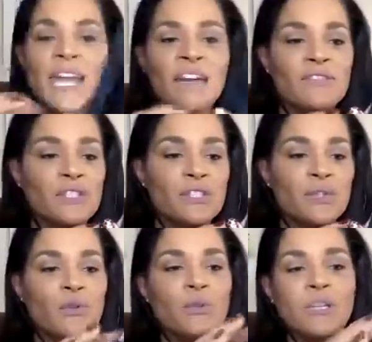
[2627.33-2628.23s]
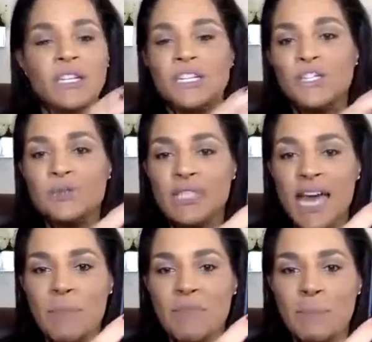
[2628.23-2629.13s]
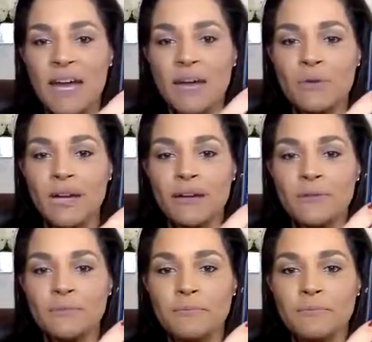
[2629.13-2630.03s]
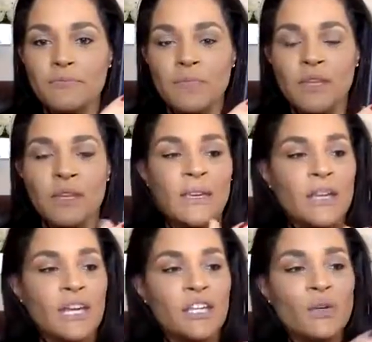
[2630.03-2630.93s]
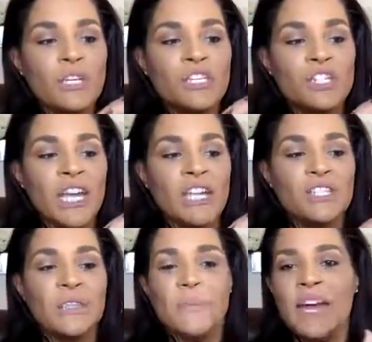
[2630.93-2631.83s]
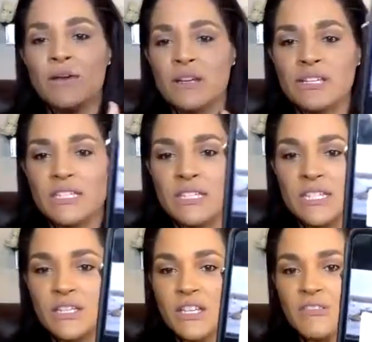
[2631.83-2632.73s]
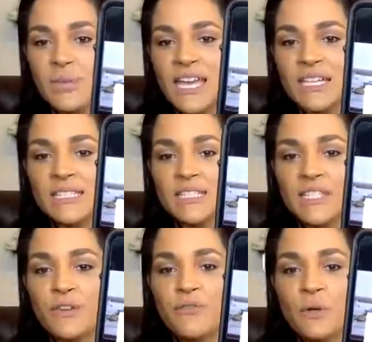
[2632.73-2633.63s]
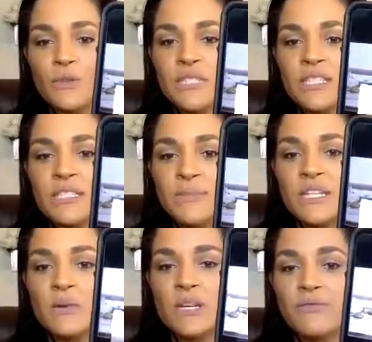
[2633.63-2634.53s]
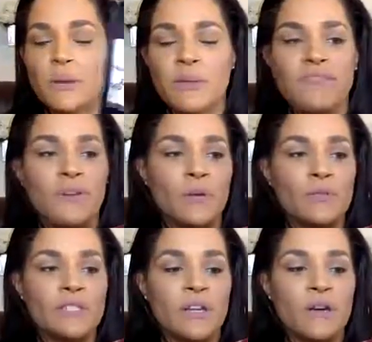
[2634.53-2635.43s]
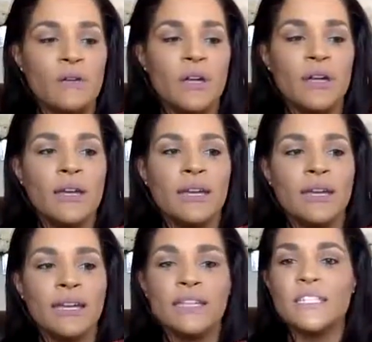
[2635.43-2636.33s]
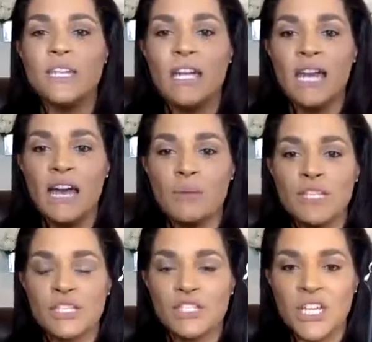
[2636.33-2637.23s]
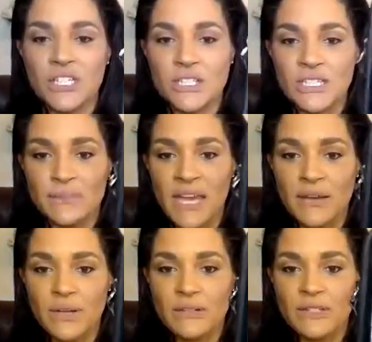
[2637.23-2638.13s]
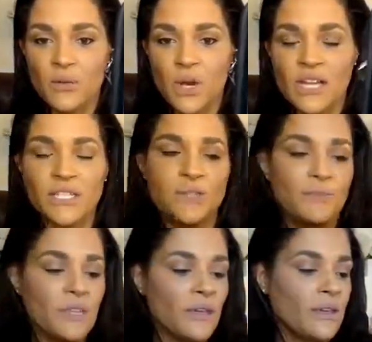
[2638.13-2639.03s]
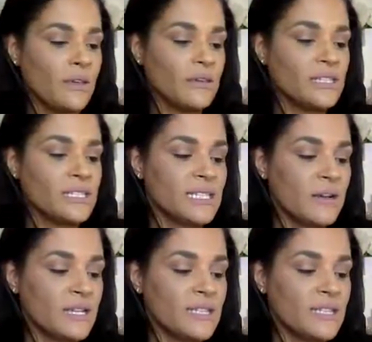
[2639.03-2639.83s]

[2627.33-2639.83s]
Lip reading: have to do is you tap the background, and you can change the background. It's going to tell you, give me access to your photos. This is me doing it from my phone. So it's going to allow me to change this background. So watch. This is how